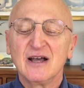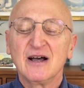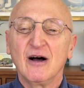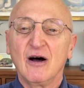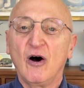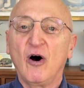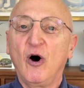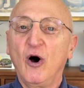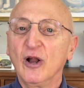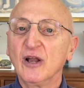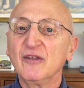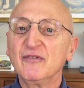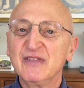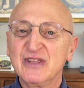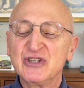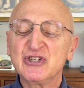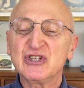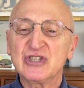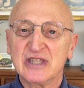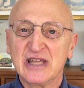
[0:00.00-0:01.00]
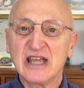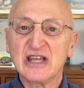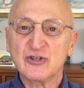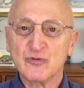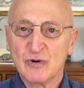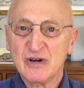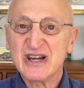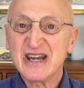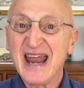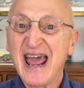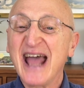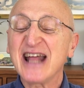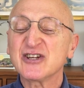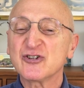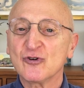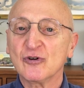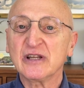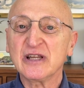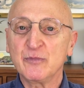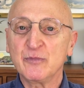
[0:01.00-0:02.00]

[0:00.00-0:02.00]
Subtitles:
all of these things we're naturally